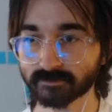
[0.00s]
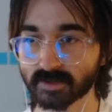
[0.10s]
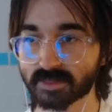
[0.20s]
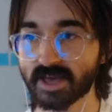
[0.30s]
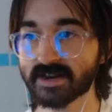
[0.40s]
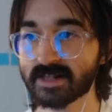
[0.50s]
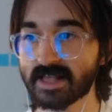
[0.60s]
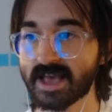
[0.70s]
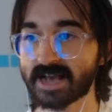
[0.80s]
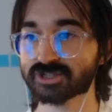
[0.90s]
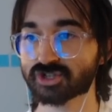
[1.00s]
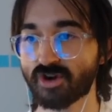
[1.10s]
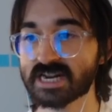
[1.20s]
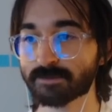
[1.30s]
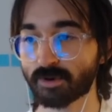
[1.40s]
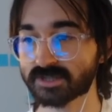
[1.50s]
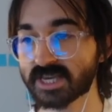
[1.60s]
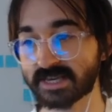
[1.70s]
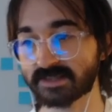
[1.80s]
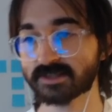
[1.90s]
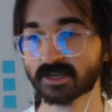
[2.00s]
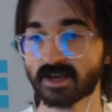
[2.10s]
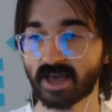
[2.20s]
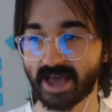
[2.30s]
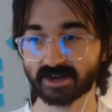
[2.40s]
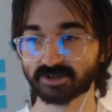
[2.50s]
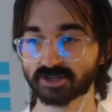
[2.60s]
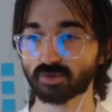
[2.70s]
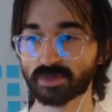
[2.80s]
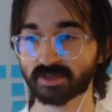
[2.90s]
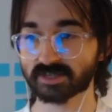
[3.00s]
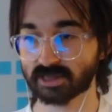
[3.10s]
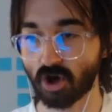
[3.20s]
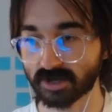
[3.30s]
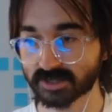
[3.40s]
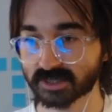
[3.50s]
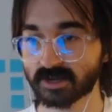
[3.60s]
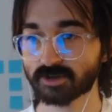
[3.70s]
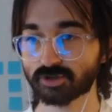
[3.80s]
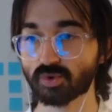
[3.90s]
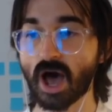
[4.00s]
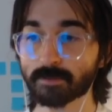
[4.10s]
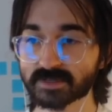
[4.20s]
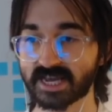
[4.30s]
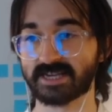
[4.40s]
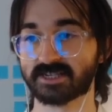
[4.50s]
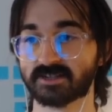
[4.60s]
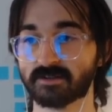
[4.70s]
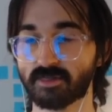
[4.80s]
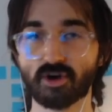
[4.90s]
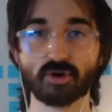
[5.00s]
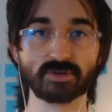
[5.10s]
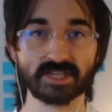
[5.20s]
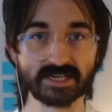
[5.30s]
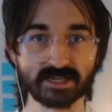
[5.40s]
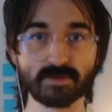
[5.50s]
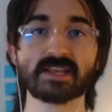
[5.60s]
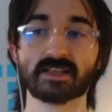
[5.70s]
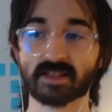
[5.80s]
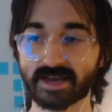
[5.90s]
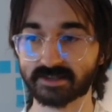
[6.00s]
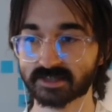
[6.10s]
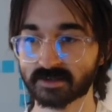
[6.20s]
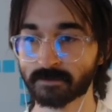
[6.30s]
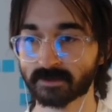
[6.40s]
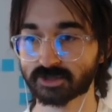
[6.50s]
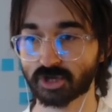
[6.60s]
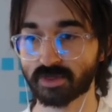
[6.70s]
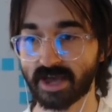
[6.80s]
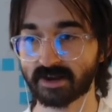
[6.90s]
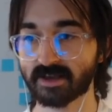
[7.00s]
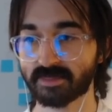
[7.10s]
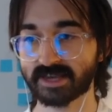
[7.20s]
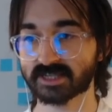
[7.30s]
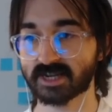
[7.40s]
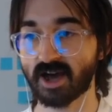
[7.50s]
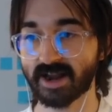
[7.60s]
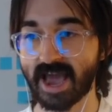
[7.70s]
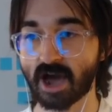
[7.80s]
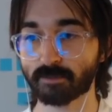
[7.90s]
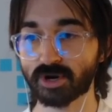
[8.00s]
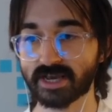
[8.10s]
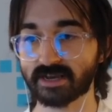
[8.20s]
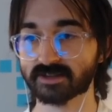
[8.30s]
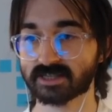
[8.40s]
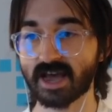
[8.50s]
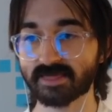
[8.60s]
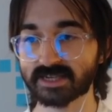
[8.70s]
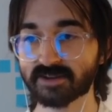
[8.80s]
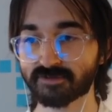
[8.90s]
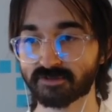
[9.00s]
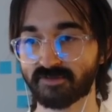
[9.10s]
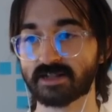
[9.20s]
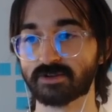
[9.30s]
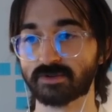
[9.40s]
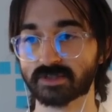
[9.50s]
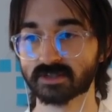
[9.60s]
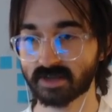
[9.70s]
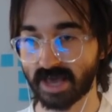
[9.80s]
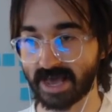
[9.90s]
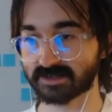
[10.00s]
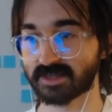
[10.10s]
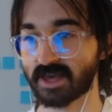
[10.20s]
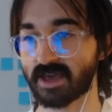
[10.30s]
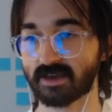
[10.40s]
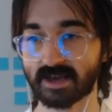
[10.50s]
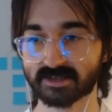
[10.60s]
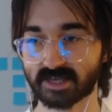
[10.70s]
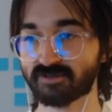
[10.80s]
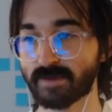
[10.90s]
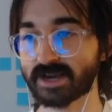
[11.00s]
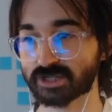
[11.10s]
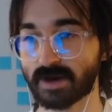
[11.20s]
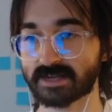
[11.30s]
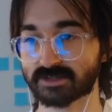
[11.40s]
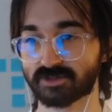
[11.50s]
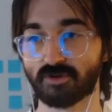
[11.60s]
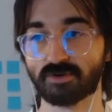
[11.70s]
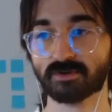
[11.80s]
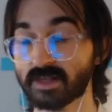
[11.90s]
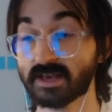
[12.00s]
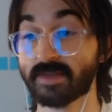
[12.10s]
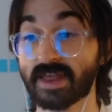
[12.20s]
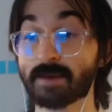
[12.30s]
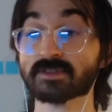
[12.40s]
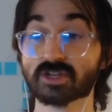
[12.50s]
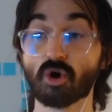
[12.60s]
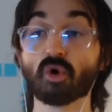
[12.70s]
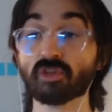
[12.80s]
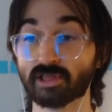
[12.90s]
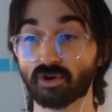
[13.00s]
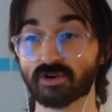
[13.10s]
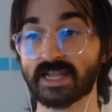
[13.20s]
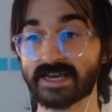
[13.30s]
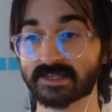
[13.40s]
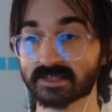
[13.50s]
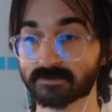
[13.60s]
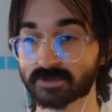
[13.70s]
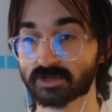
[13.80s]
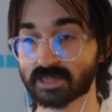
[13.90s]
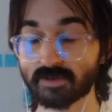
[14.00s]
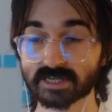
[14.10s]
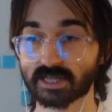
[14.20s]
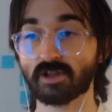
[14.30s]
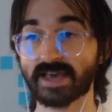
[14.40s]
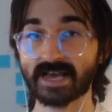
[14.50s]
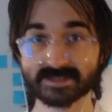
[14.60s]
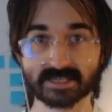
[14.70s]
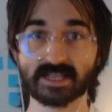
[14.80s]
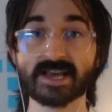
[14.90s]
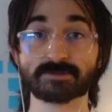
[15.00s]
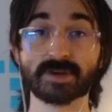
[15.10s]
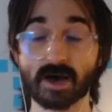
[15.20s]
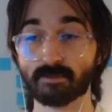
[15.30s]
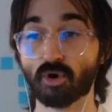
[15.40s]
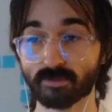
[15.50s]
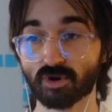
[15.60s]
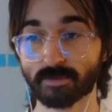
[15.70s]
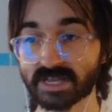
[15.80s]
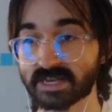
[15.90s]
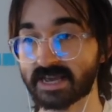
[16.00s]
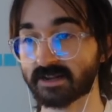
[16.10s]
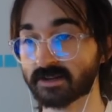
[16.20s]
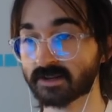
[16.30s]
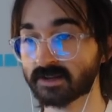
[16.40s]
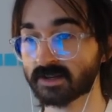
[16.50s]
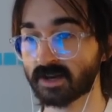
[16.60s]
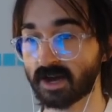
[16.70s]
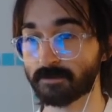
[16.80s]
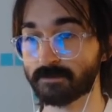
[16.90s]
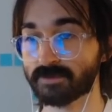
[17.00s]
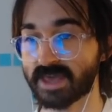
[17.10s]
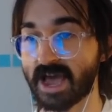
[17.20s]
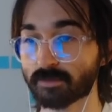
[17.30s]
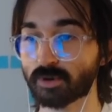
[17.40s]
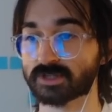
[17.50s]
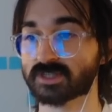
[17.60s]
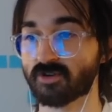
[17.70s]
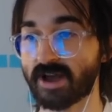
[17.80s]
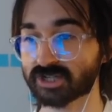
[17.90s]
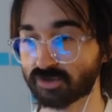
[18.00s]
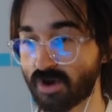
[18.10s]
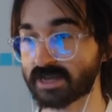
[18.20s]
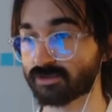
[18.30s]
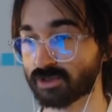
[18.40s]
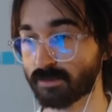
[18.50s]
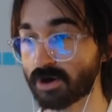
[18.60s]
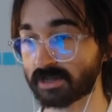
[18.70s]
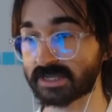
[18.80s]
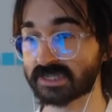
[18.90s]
Then as training proceeds, and with this loss, you update those intermediate layers so that they start outputting slightly different values as the information passes through. And that happens to all the LoRA layers. So slowly, as these layers become more and more opinionated, the outputs that are actually running through the model, these